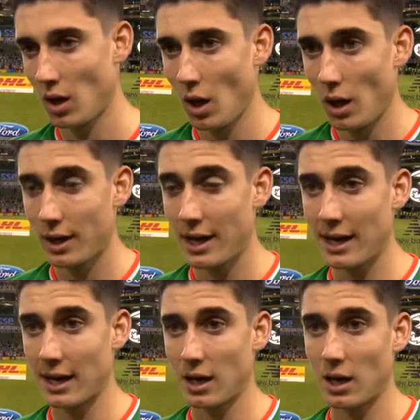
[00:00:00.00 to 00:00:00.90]

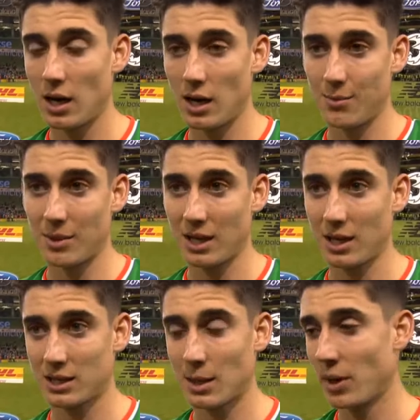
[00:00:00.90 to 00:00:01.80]
Yeah,
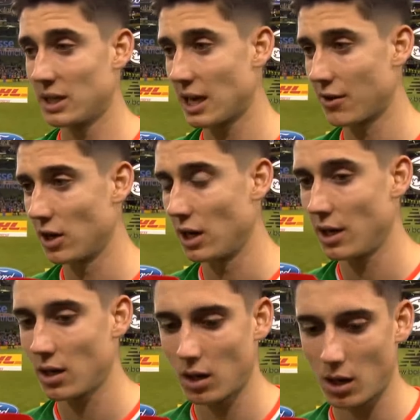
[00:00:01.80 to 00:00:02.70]
simple as that, really.
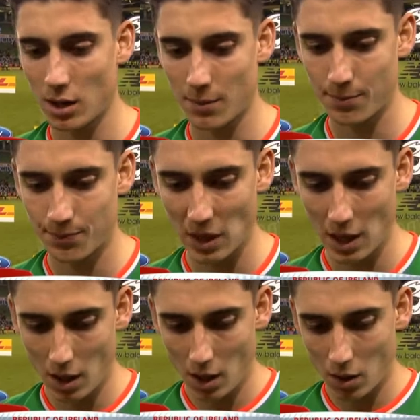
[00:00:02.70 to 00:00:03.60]

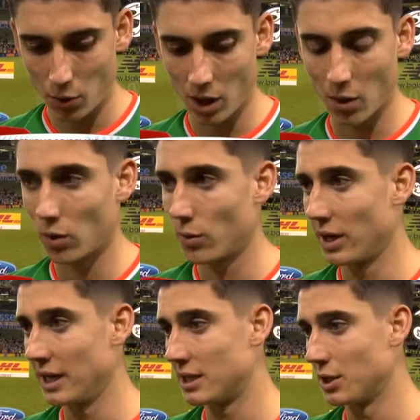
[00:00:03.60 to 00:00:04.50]
We know what we
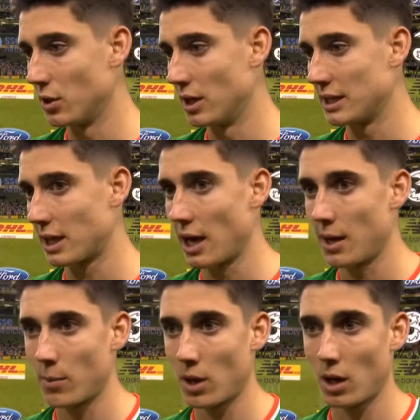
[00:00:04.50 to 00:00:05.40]
need to do in this
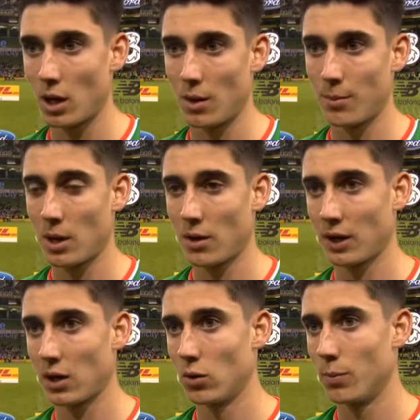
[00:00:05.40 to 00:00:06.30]
game. I
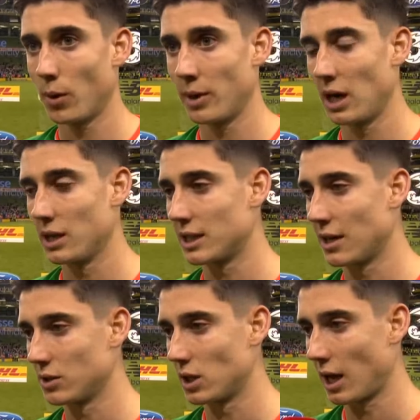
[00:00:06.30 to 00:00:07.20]
think it'll probably lie
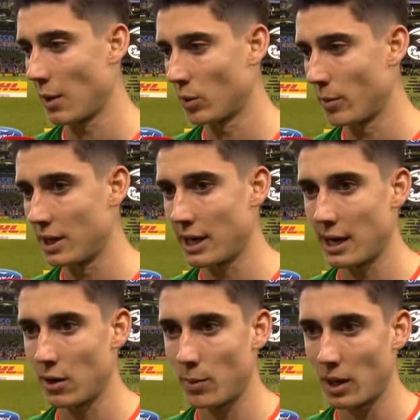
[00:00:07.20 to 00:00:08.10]
down to the game on Monday
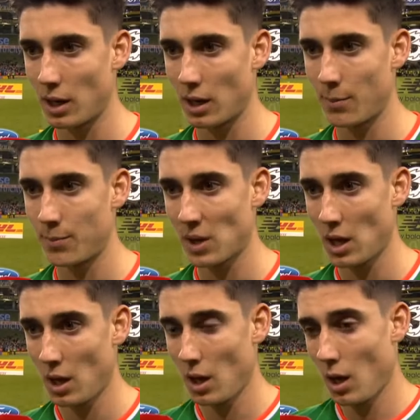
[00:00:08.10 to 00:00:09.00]
now, but
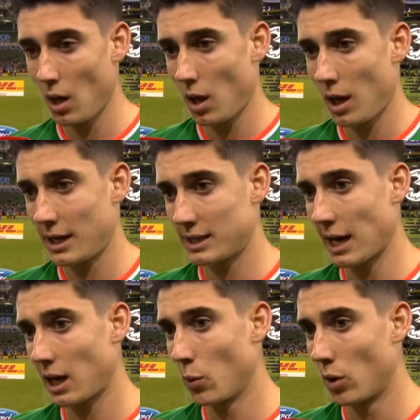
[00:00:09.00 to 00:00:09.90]

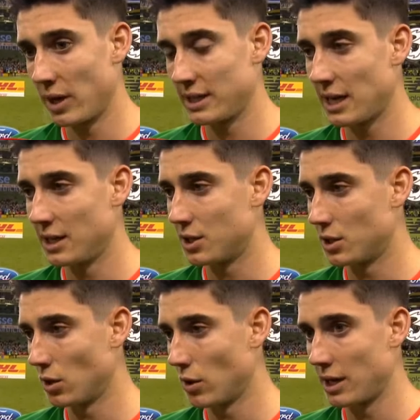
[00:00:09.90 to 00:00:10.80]
exactly what we intended to
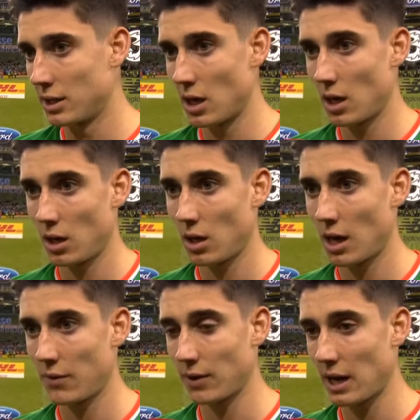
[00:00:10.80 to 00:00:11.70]
do, and
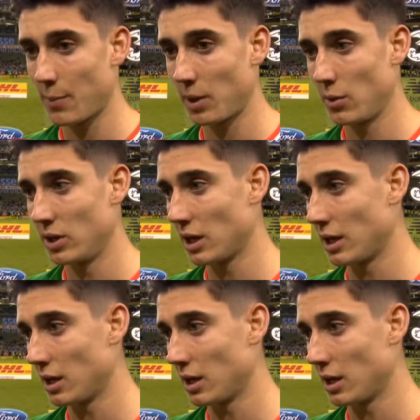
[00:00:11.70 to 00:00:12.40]
happily we've done it.